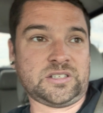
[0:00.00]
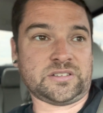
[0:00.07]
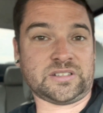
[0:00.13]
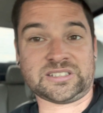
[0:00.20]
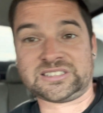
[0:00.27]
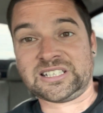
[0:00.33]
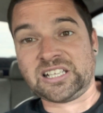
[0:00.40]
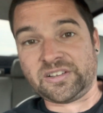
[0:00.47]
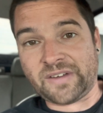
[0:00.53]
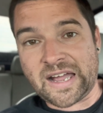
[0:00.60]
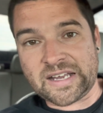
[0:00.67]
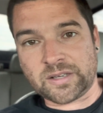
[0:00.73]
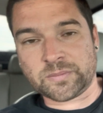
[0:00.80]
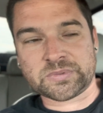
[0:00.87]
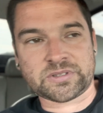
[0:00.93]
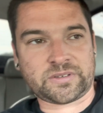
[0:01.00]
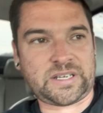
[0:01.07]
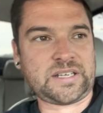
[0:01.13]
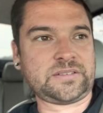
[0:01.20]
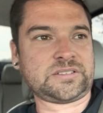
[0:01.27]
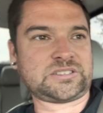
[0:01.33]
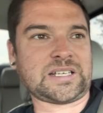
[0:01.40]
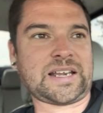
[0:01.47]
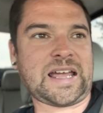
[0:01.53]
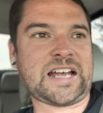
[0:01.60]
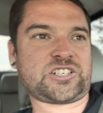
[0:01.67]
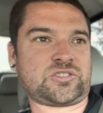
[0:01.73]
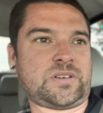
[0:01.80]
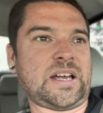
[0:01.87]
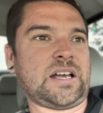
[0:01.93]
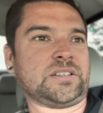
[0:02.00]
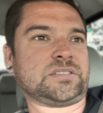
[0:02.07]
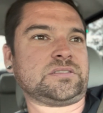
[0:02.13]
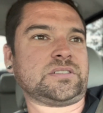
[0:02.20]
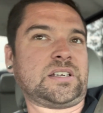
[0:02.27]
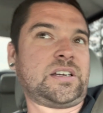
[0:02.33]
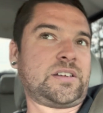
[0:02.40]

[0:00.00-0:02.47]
the sale of items. Okay, it's not an actual house.